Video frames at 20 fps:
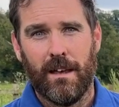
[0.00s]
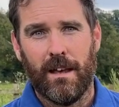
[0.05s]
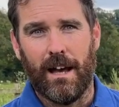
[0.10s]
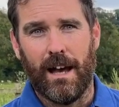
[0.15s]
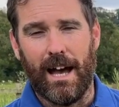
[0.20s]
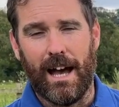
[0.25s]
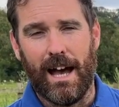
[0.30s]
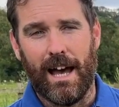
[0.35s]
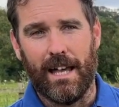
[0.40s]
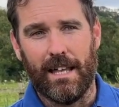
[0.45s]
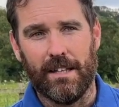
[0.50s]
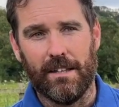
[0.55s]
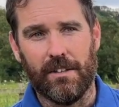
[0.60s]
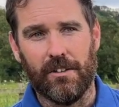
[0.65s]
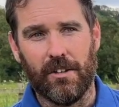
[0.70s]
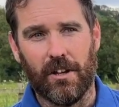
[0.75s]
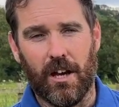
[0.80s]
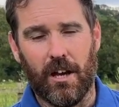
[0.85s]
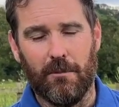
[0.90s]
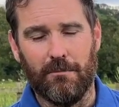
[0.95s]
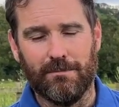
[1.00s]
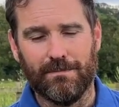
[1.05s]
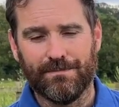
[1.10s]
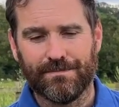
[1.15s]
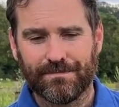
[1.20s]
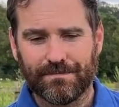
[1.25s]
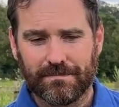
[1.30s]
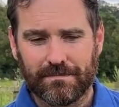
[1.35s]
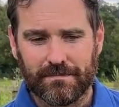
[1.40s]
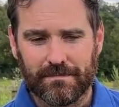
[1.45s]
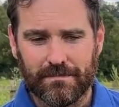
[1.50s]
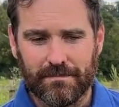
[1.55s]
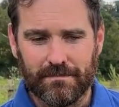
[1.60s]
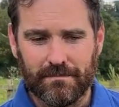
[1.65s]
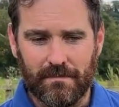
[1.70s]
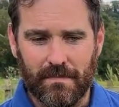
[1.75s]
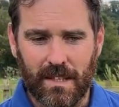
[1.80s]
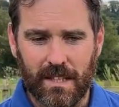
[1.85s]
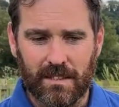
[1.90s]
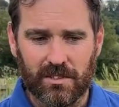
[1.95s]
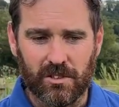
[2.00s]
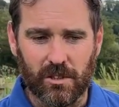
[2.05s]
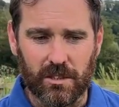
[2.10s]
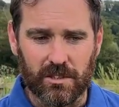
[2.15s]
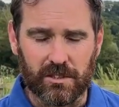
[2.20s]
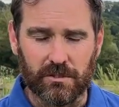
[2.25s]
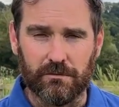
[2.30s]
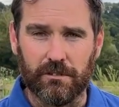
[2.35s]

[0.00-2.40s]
and um, so it's a